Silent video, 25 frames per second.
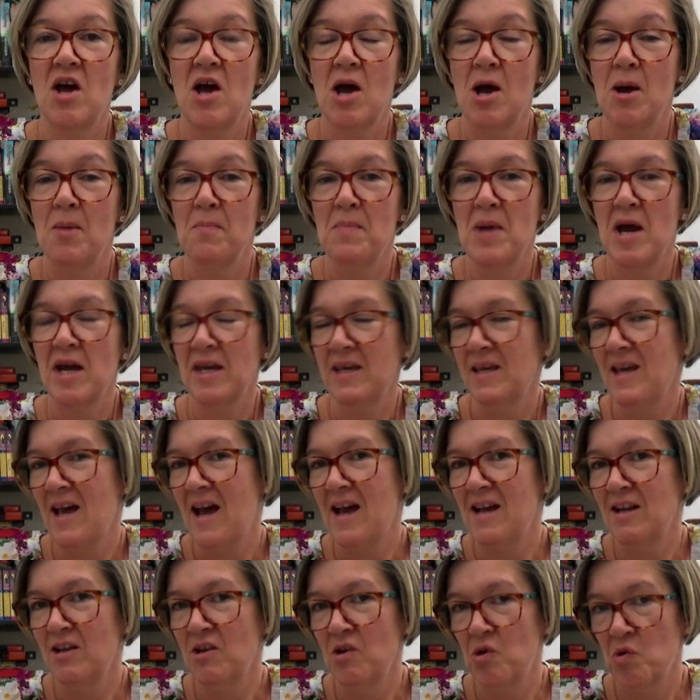a
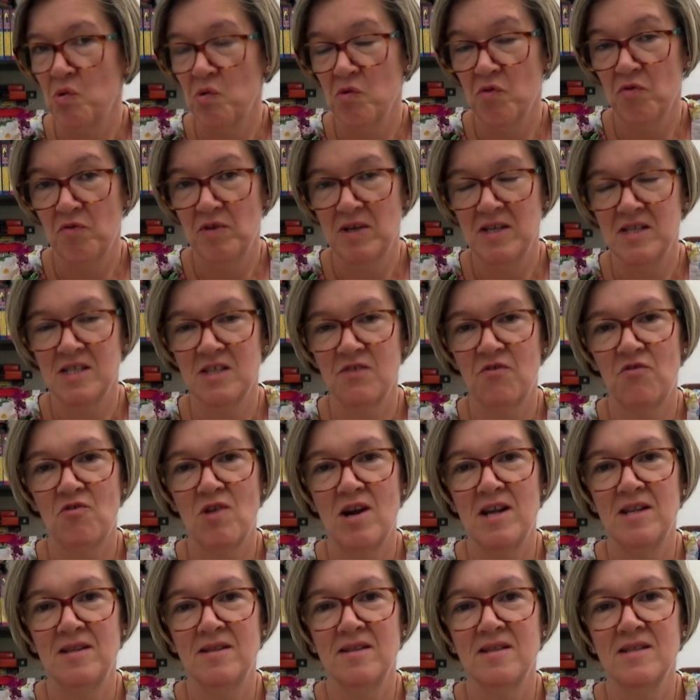gang of his
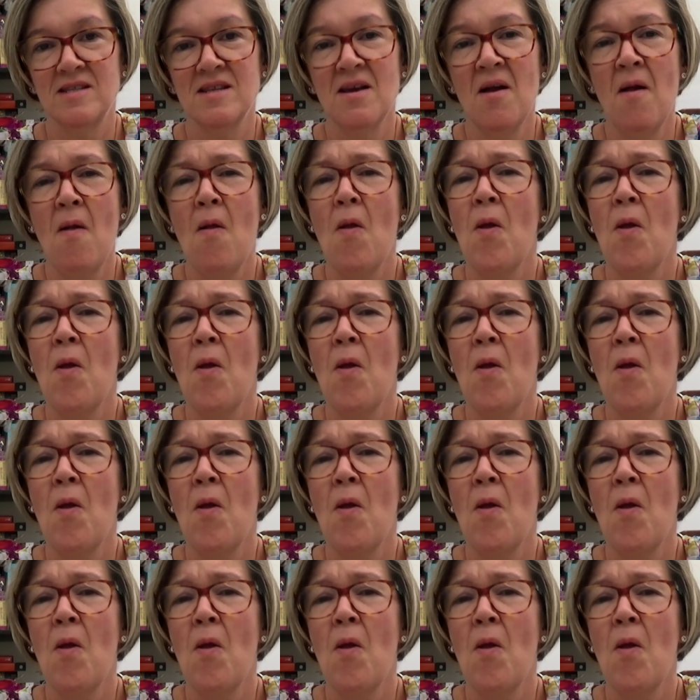friends,